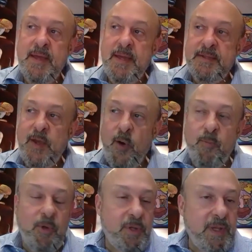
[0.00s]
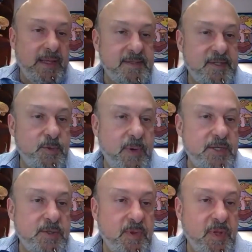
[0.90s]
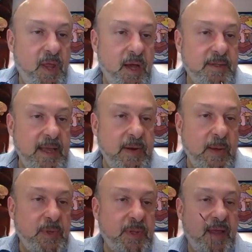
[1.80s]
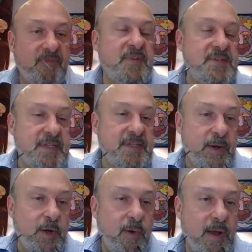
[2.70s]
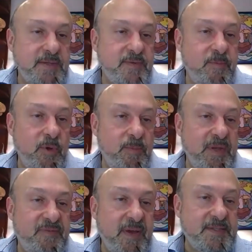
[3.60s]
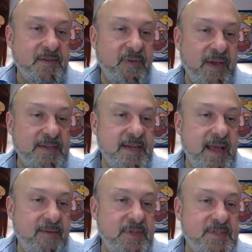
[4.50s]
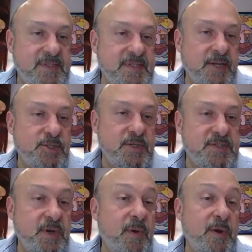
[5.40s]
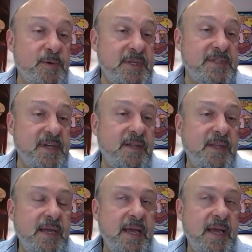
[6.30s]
terrible situation with a lockdown, I would love to sit down across from you and meet face to face and have these discussions in greater detail.